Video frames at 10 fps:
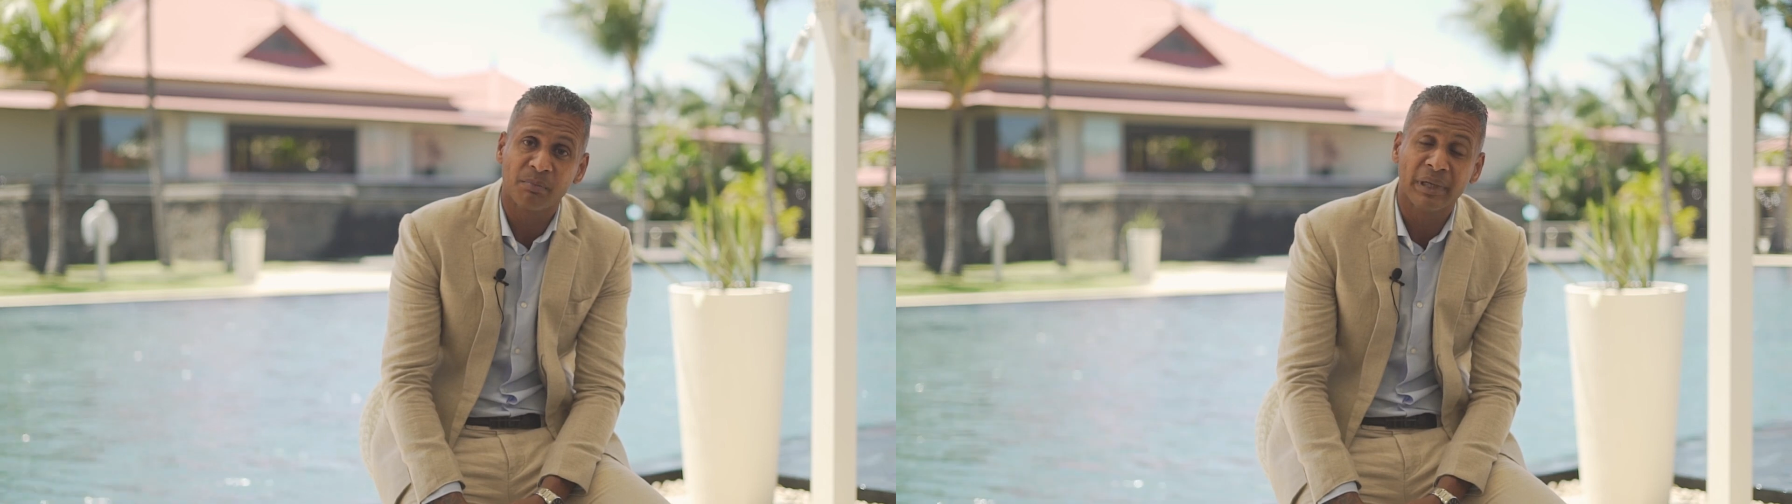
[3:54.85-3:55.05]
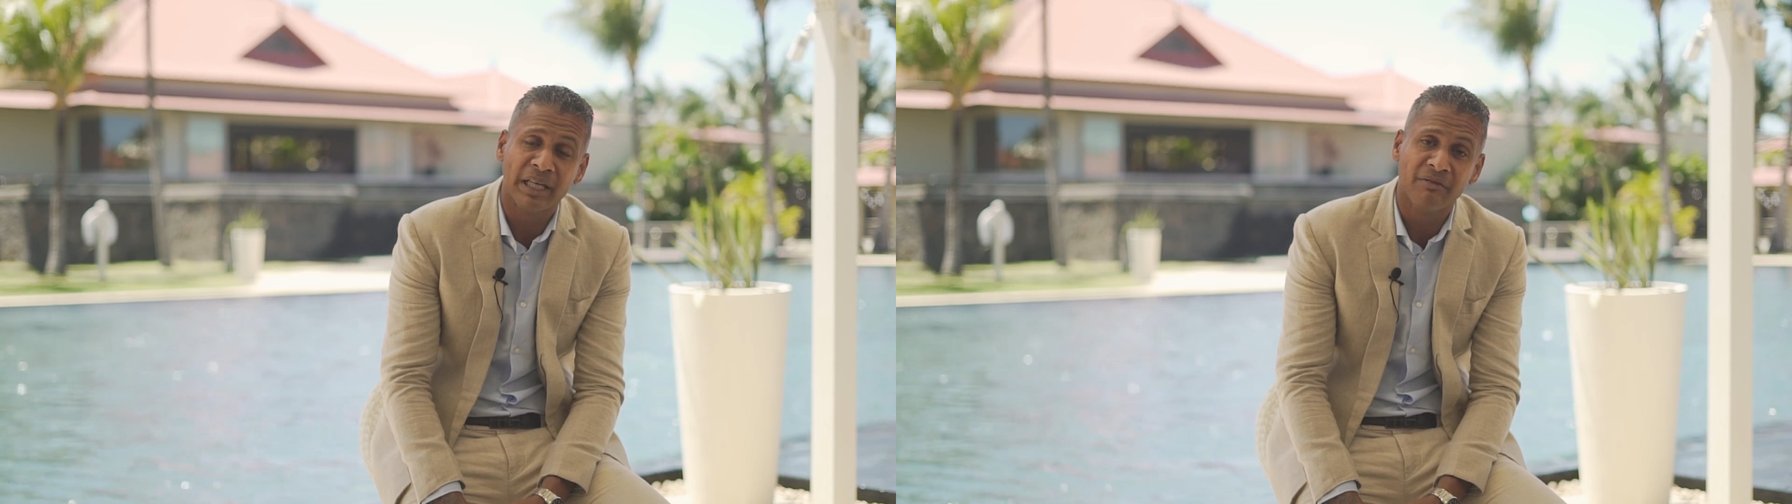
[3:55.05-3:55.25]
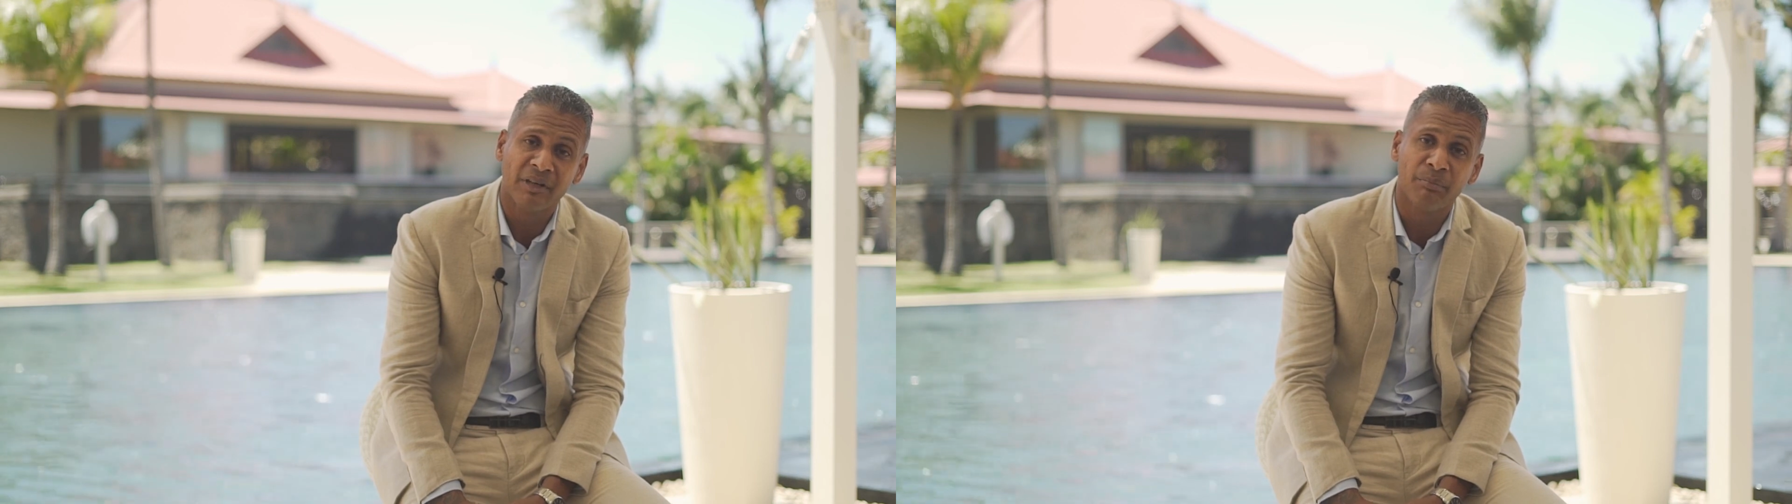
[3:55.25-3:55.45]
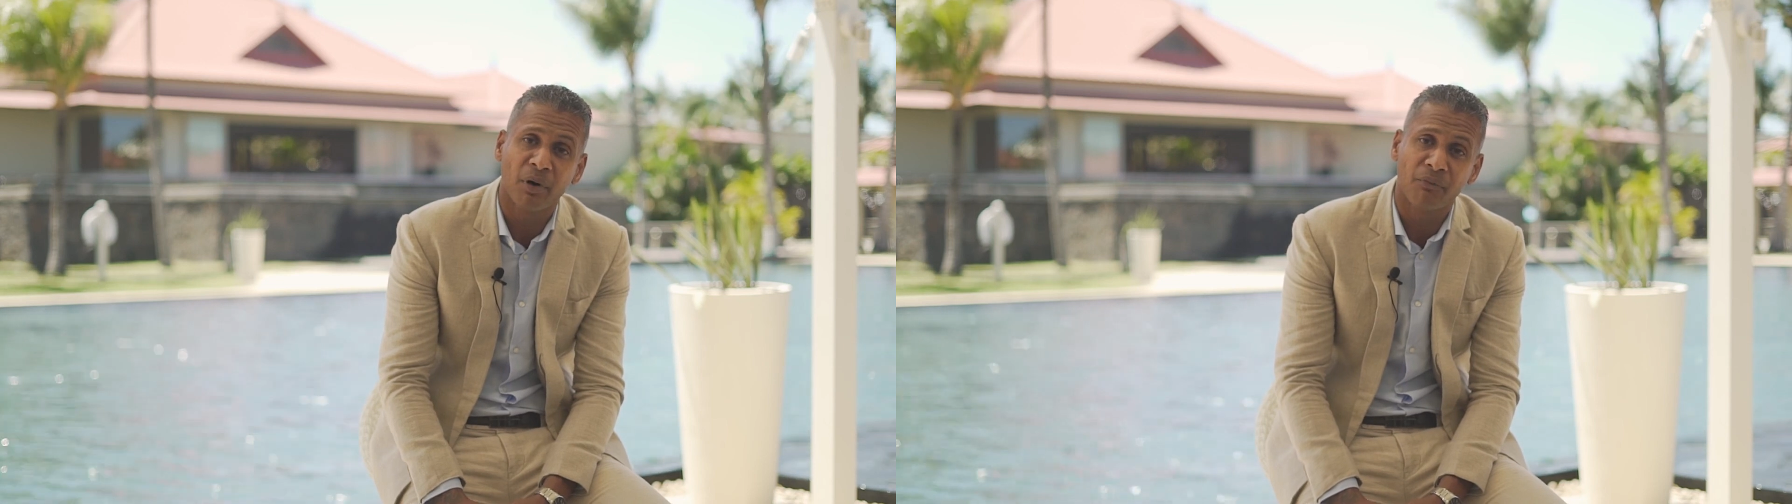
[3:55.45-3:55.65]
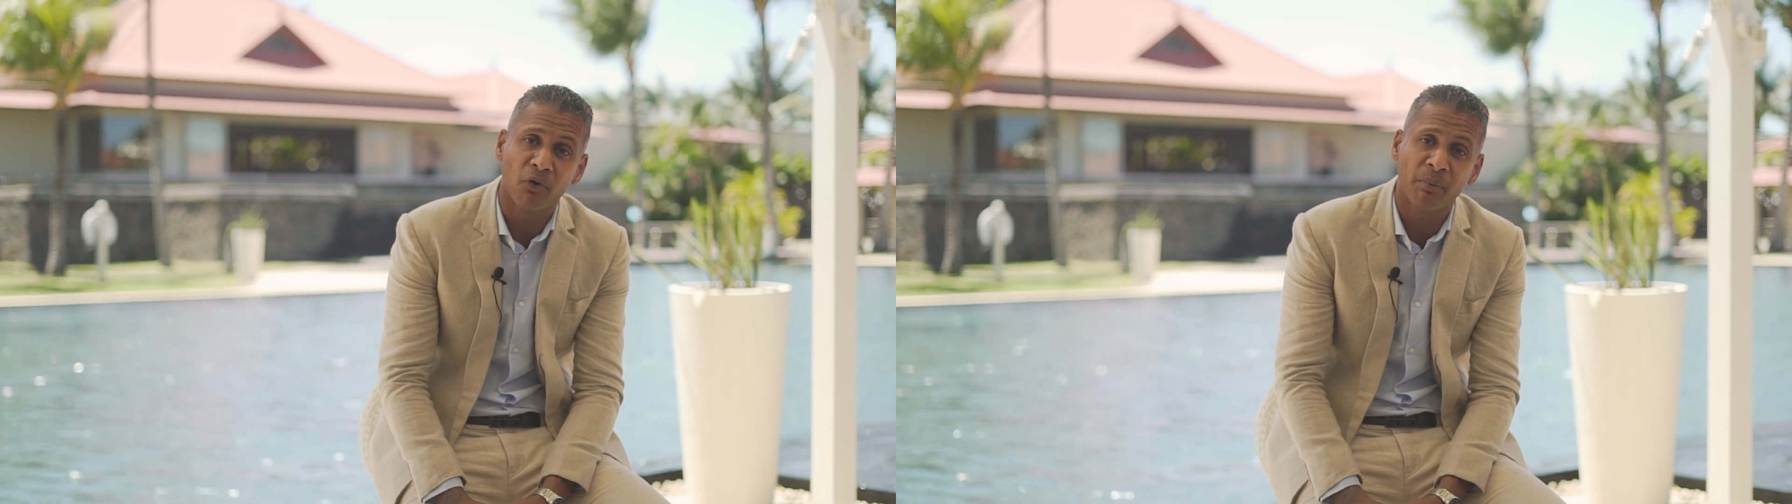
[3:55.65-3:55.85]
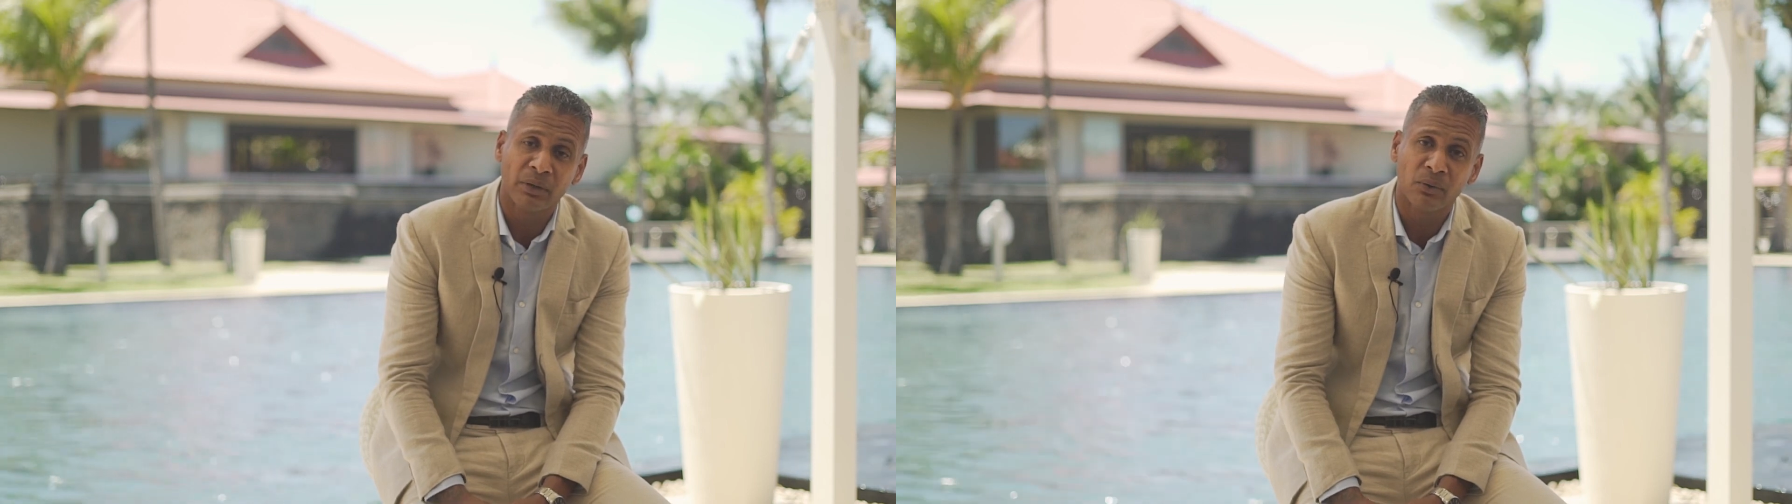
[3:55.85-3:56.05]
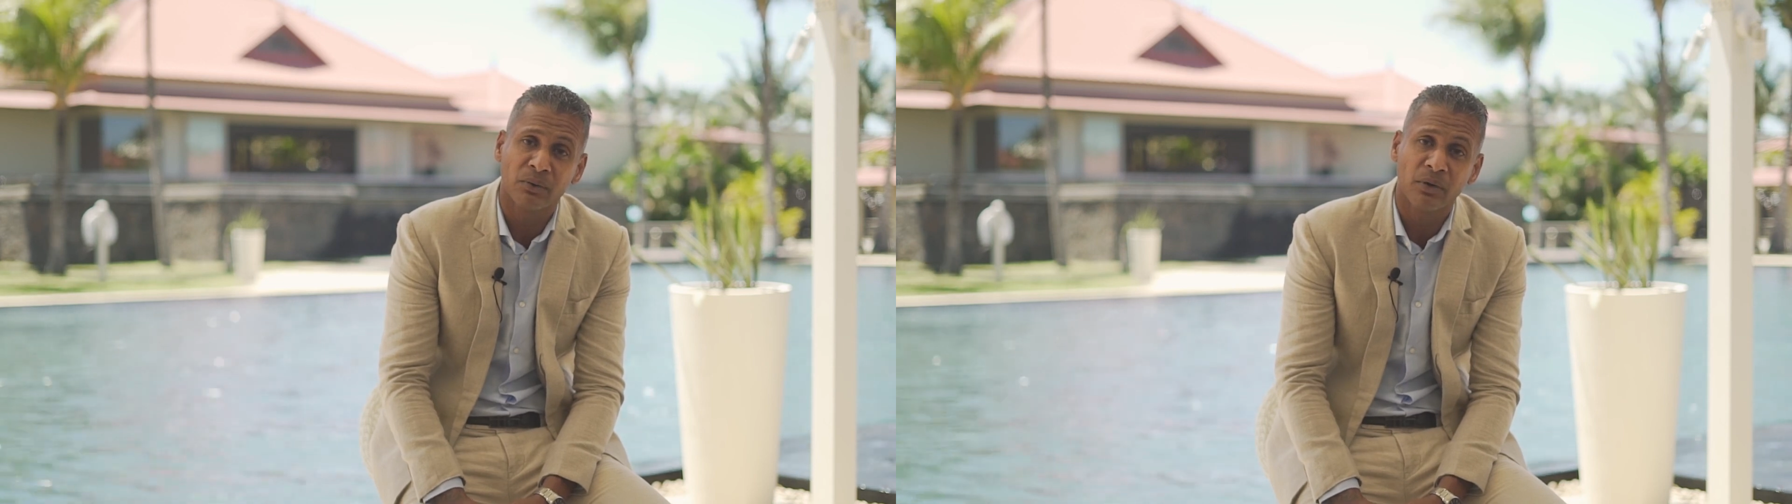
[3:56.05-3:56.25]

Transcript: believe in performing to